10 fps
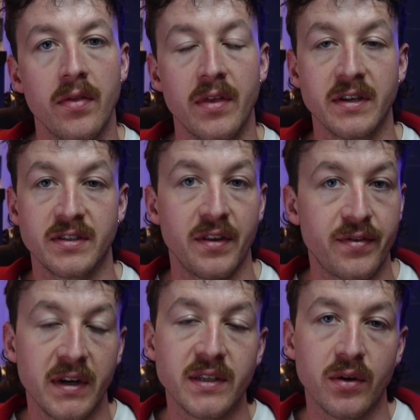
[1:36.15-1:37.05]
There's the
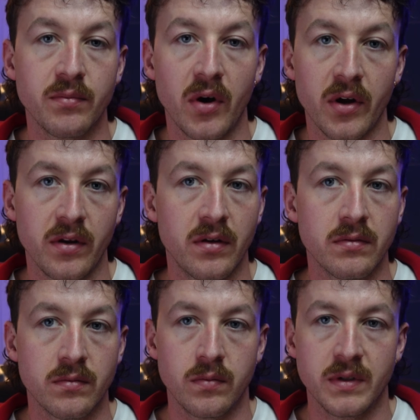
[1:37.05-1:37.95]
3-zone model,
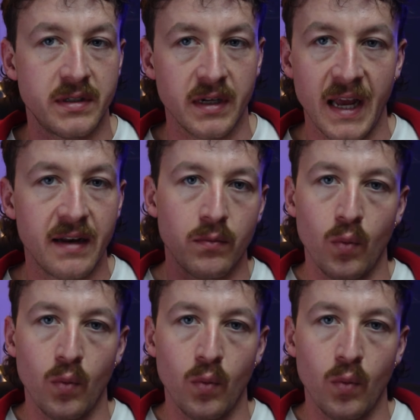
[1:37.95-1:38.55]
which again,